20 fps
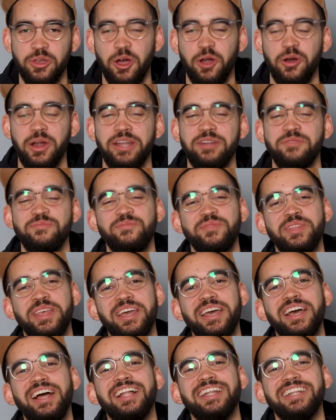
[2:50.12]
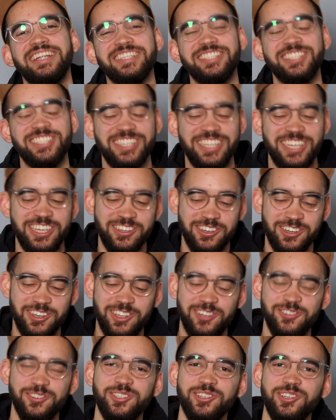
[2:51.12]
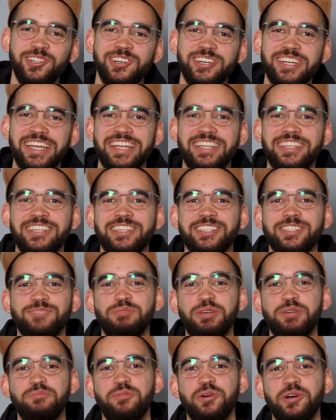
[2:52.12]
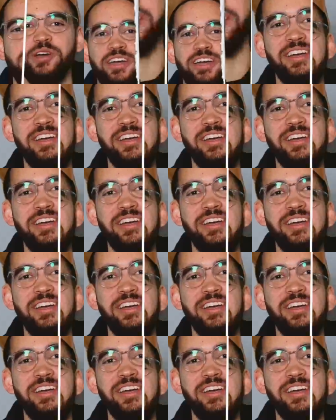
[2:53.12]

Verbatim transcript: All right, let's take a closer look at this big boy.